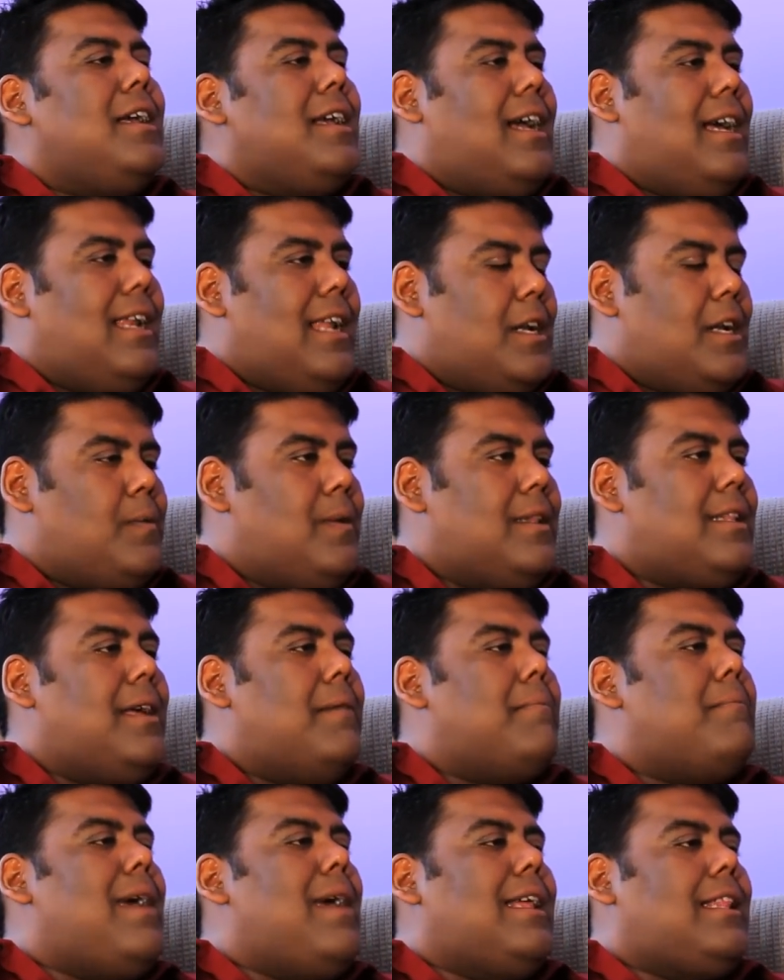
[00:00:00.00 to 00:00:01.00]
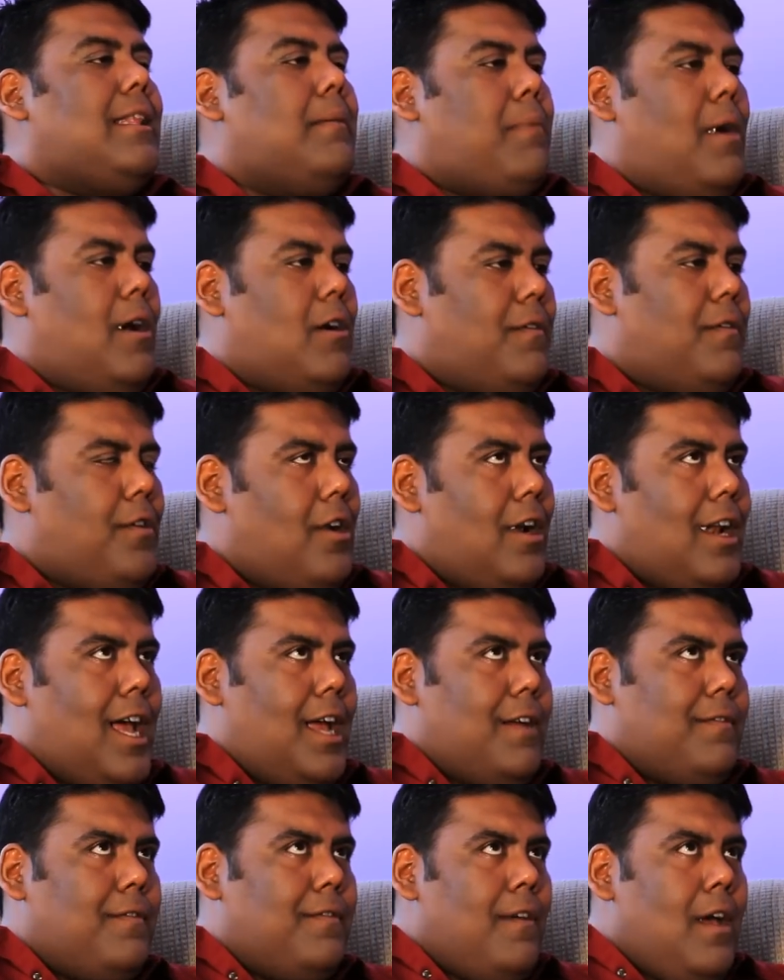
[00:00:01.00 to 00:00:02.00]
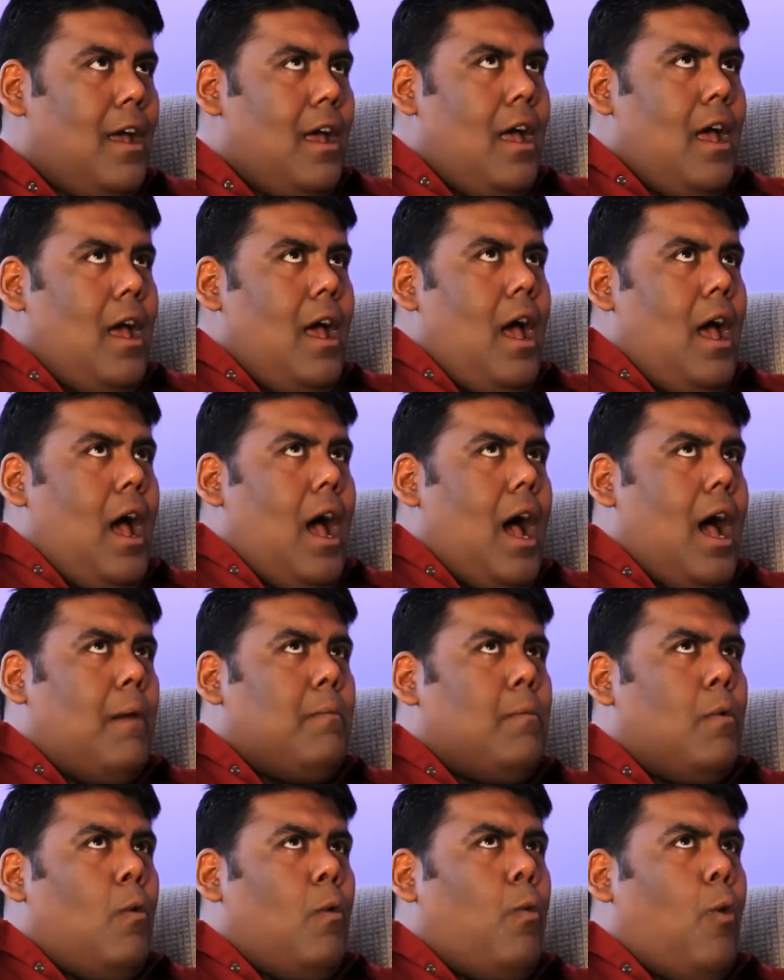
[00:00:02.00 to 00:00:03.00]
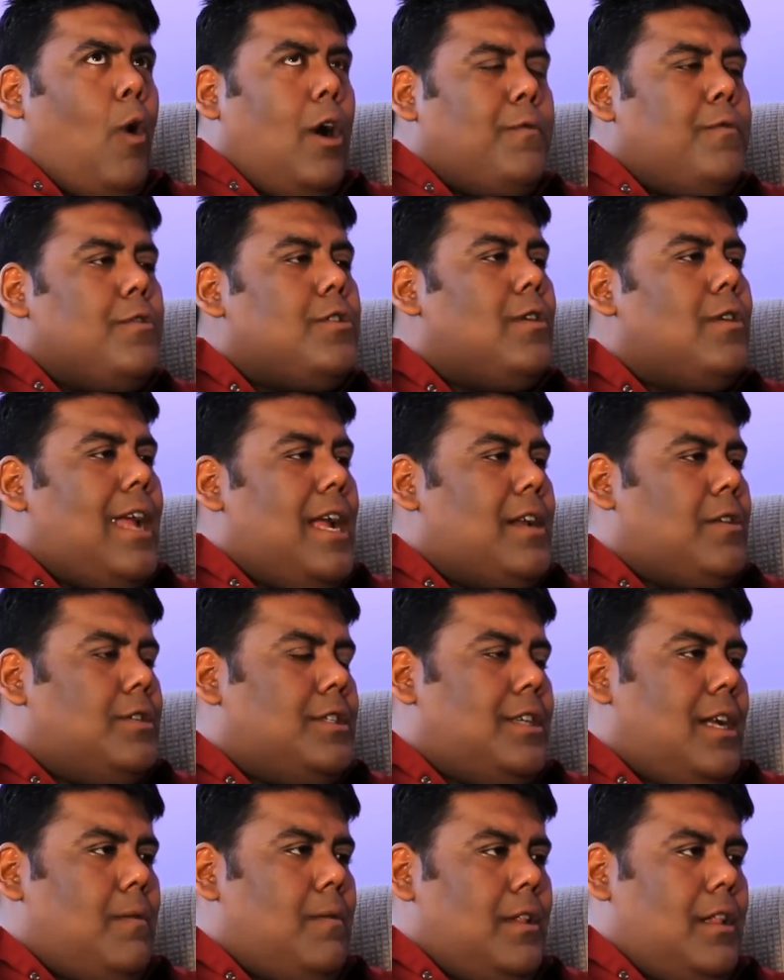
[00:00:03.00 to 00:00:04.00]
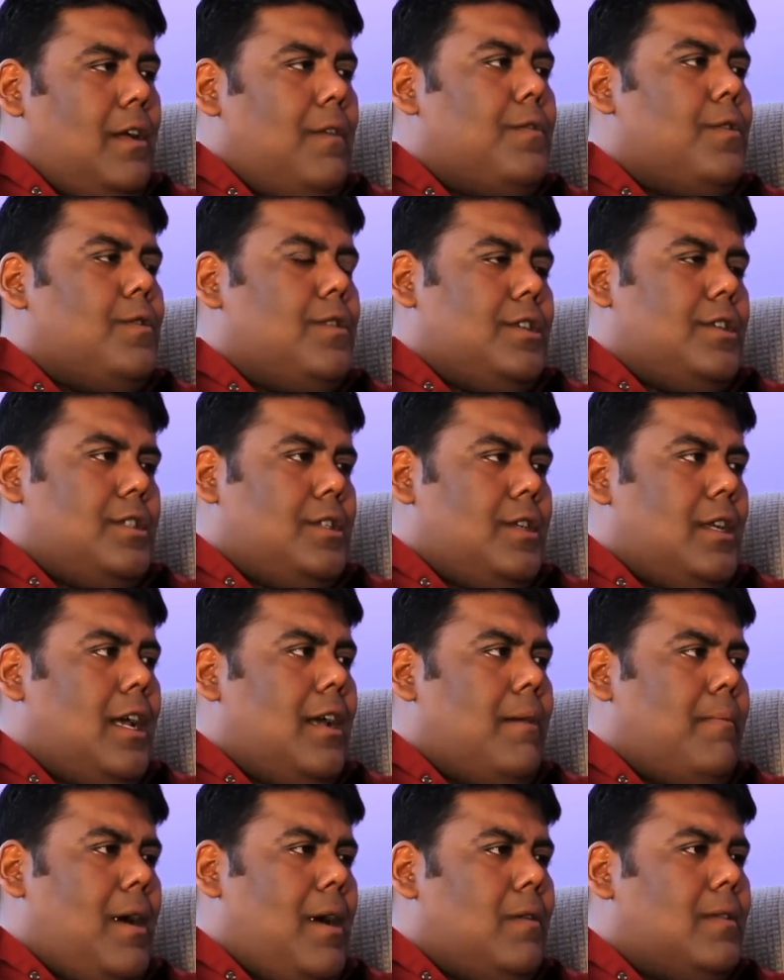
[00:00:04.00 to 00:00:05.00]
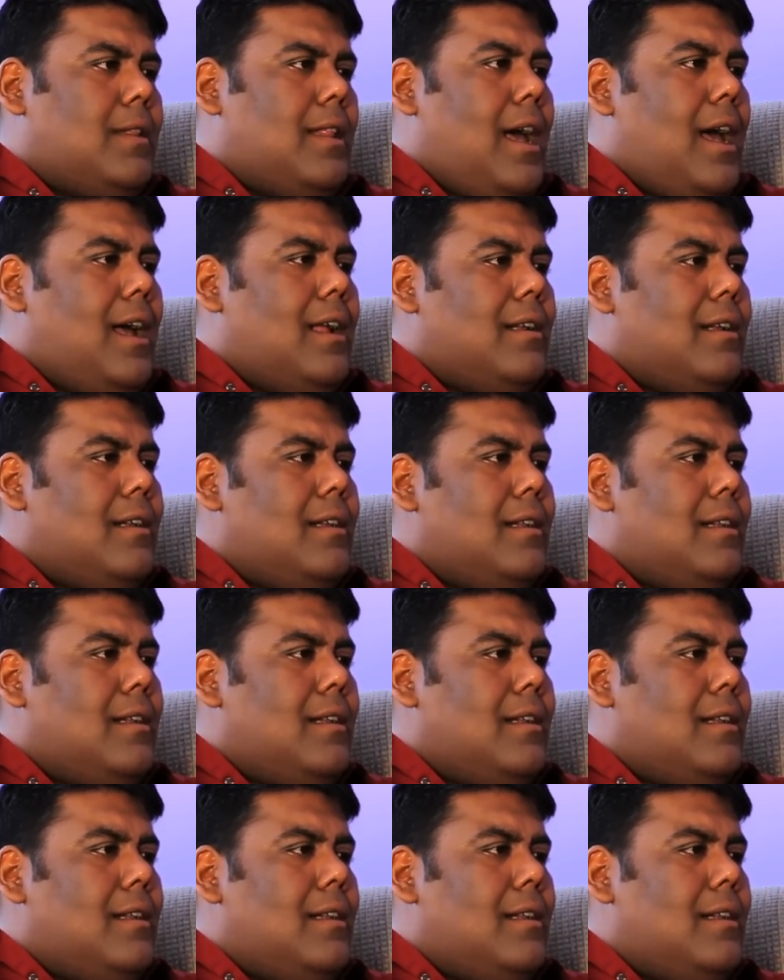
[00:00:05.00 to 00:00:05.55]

connect with them, make them part of your life. Mm. Um, what would you like to share with our viewers today about that?